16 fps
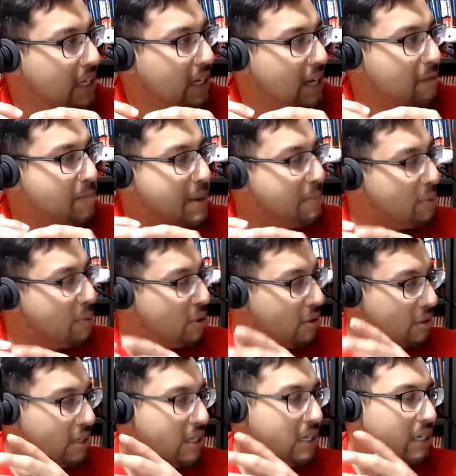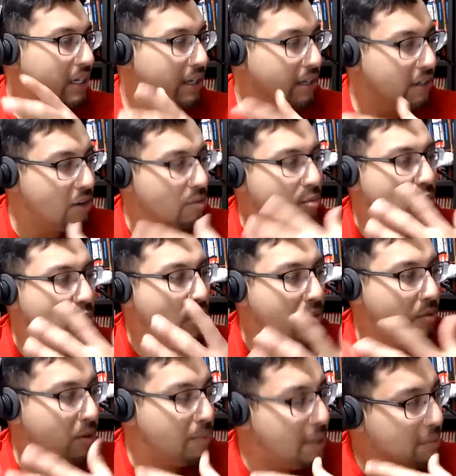And people are, you know, more and
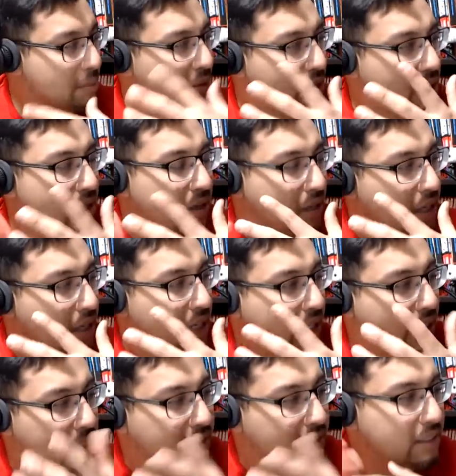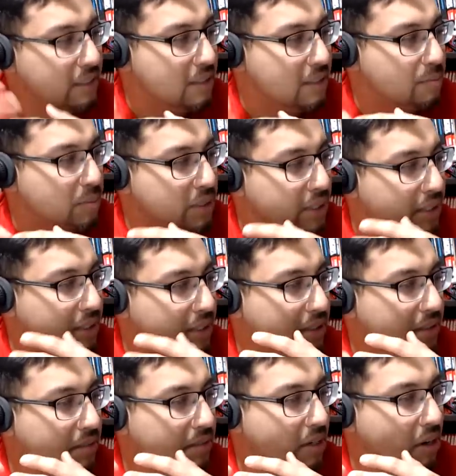more people that are collecting these books
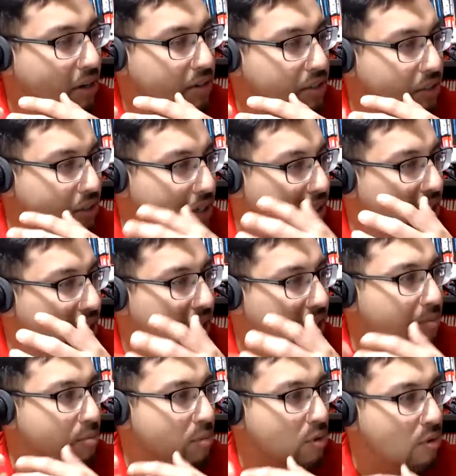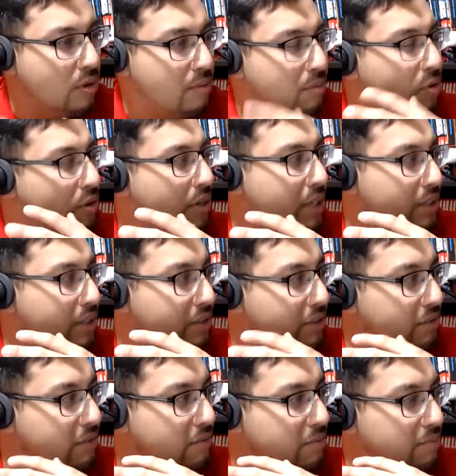are starting to get more and more
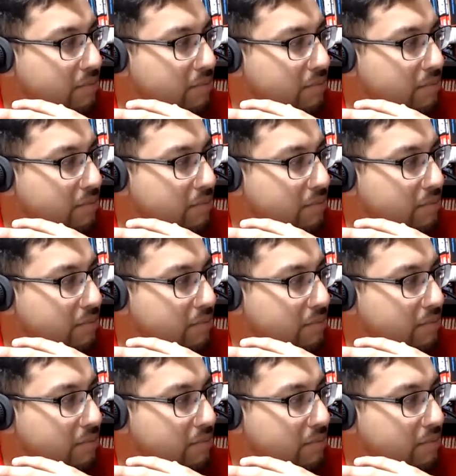into